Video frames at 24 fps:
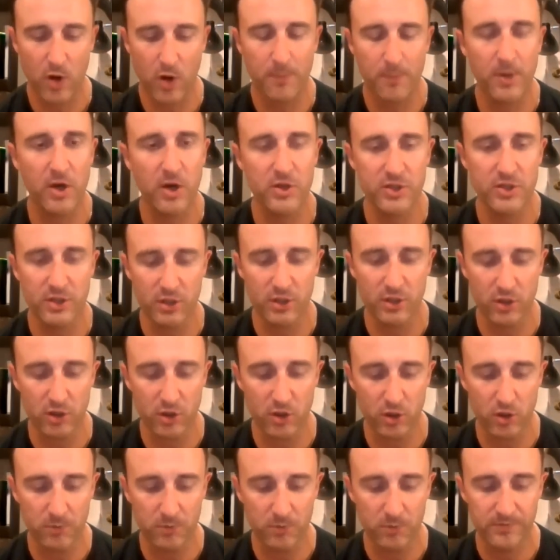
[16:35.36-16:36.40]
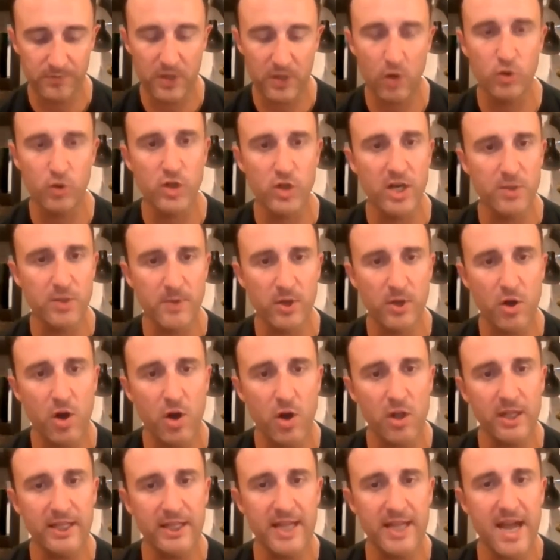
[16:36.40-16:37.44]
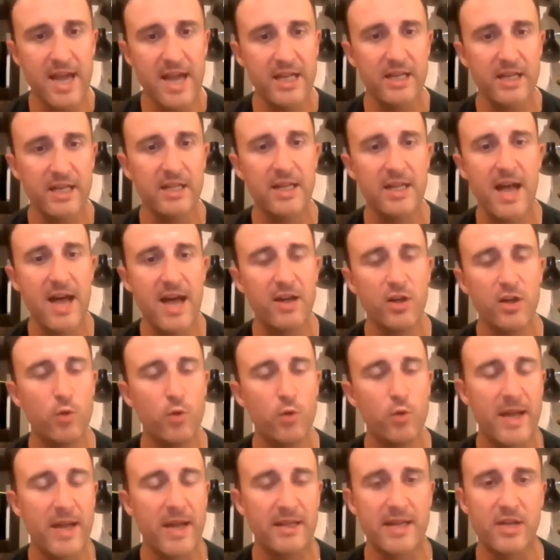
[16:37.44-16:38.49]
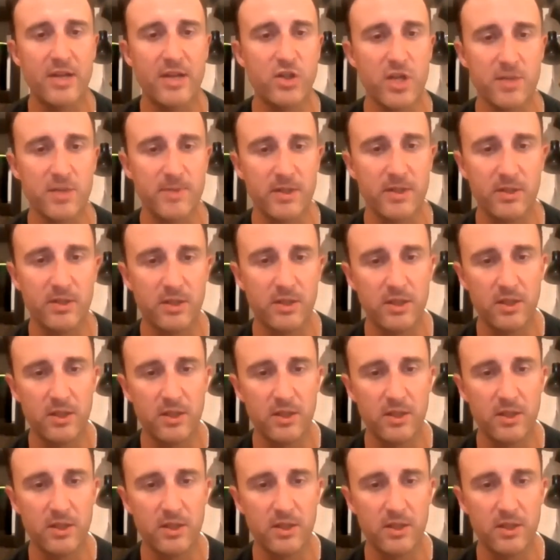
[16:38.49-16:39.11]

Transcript: personal, judgment call again? And how do you make that judgment?